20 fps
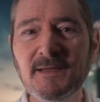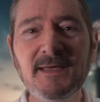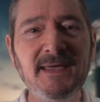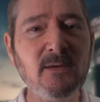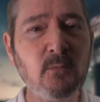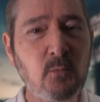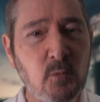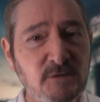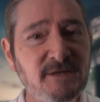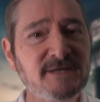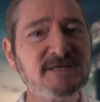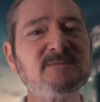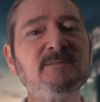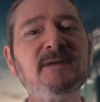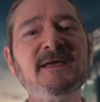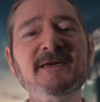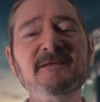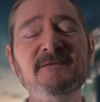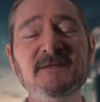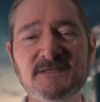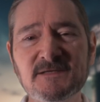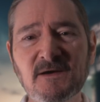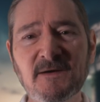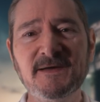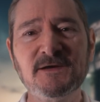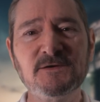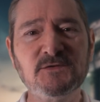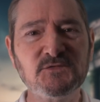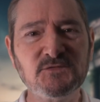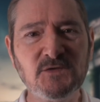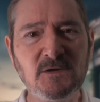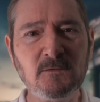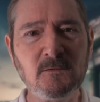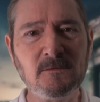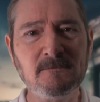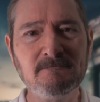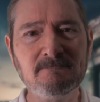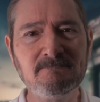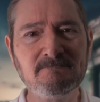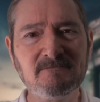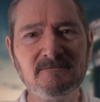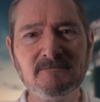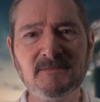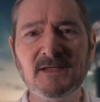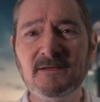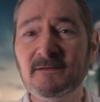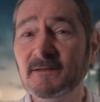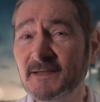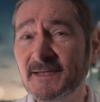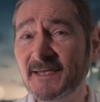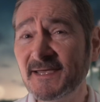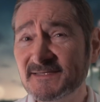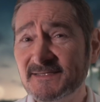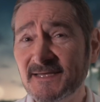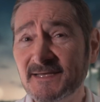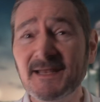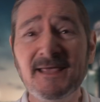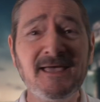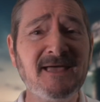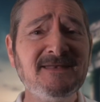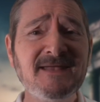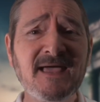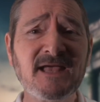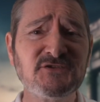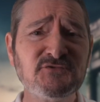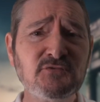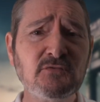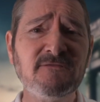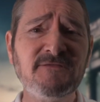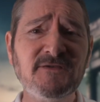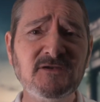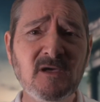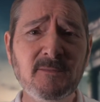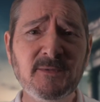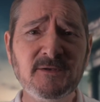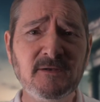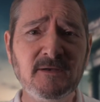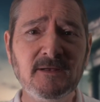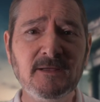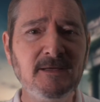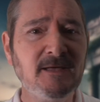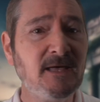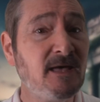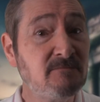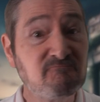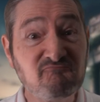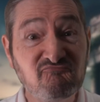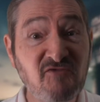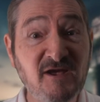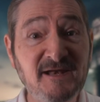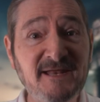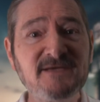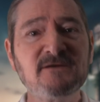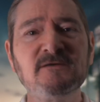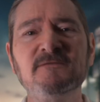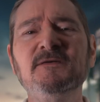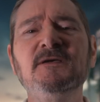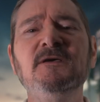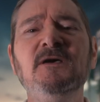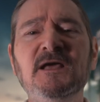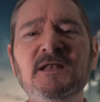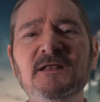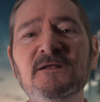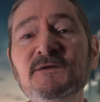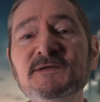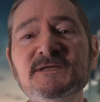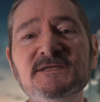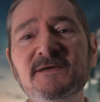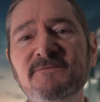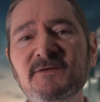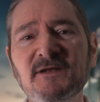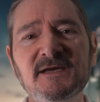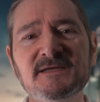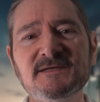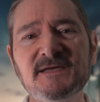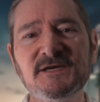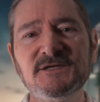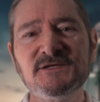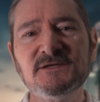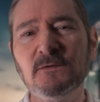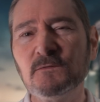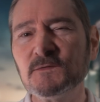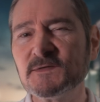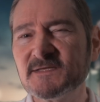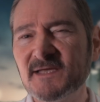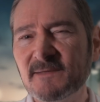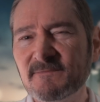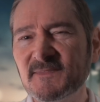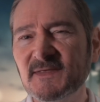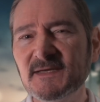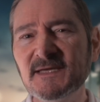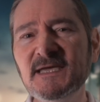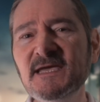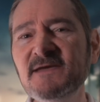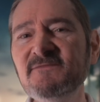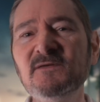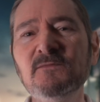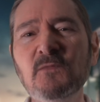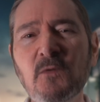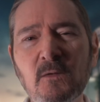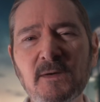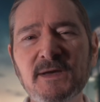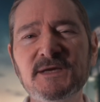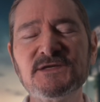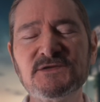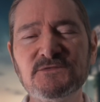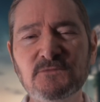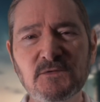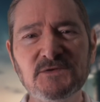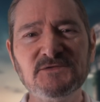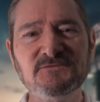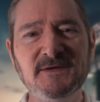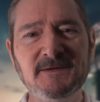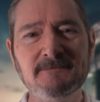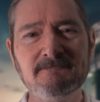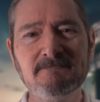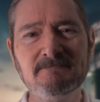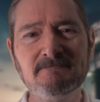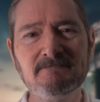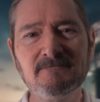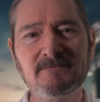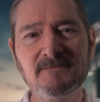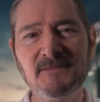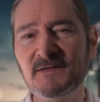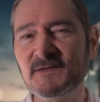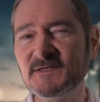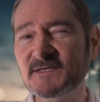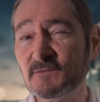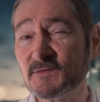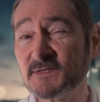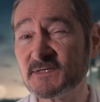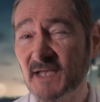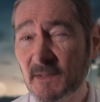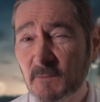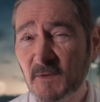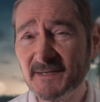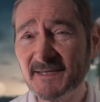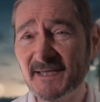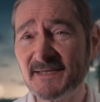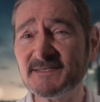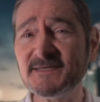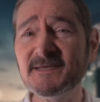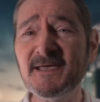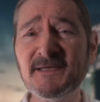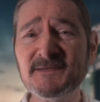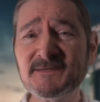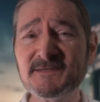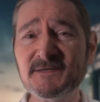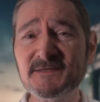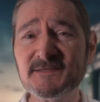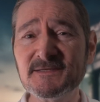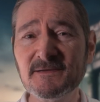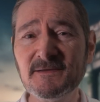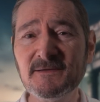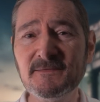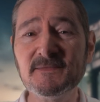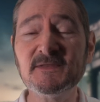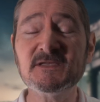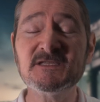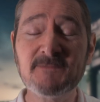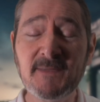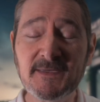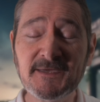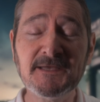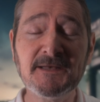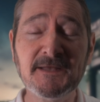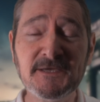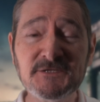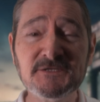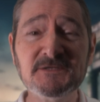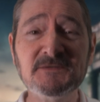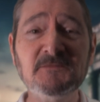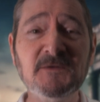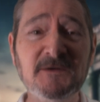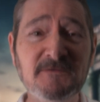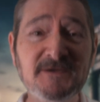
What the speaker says: it would explain the tight control. Is it a natural phenomenon, a relic of a lost civilization, or something even more extraordinary? Until someone gets the answers, the speculation will